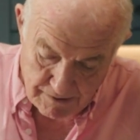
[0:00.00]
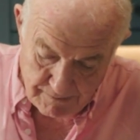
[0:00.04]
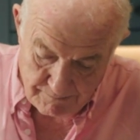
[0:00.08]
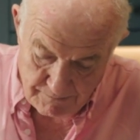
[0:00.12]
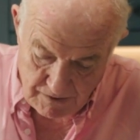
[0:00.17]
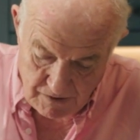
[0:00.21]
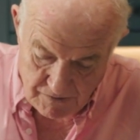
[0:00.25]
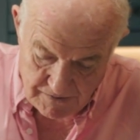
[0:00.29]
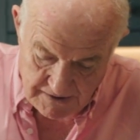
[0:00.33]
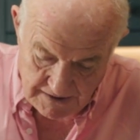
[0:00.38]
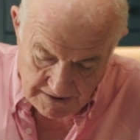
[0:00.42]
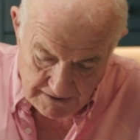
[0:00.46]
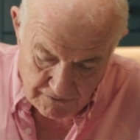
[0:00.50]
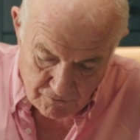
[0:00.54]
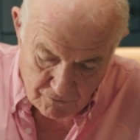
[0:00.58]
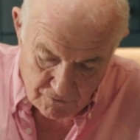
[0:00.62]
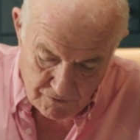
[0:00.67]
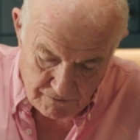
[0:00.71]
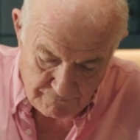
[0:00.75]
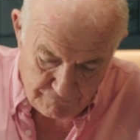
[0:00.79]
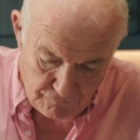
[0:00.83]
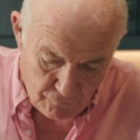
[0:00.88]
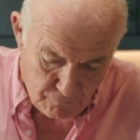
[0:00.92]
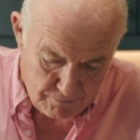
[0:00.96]
I'm using
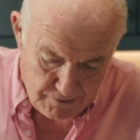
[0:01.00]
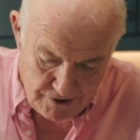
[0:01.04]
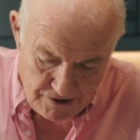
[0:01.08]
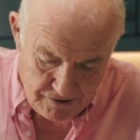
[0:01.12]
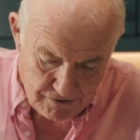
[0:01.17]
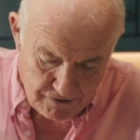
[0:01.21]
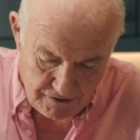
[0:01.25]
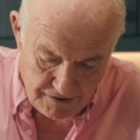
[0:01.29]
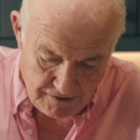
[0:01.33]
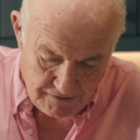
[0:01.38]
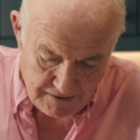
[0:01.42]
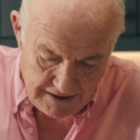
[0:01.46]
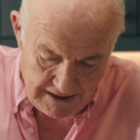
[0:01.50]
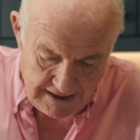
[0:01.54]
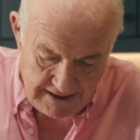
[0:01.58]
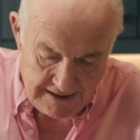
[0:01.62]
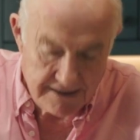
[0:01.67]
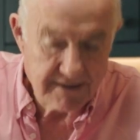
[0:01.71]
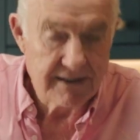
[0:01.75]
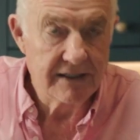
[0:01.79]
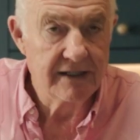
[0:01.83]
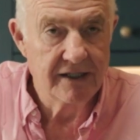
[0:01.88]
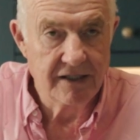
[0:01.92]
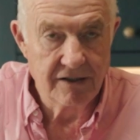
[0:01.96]
olive oil, but you can
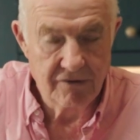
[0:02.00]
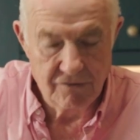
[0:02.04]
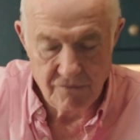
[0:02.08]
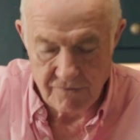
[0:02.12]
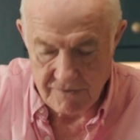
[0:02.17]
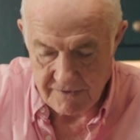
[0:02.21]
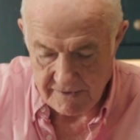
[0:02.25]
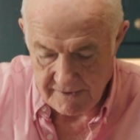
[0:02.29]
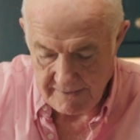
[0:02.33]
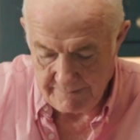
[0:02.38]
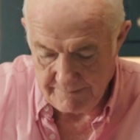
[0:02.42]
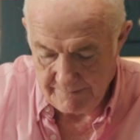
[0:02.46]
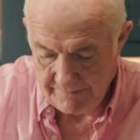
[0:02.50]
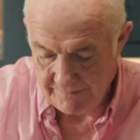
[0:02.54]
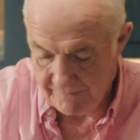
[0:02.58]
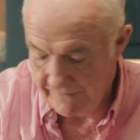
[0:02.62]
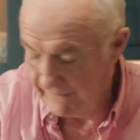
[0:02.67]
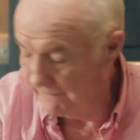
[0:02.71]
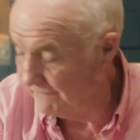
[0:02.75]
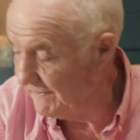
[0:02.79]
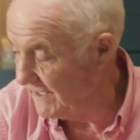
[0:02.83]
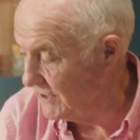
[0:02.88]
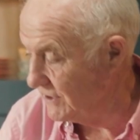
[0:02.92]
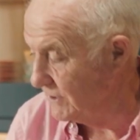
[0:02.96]
easily use
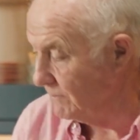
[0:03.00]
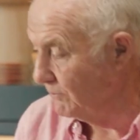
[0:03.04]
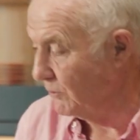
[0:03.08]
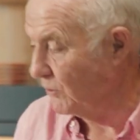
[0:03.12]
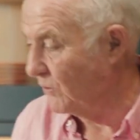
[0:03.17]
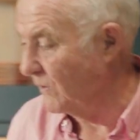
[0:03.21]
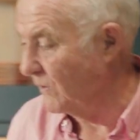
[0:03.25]
vegetable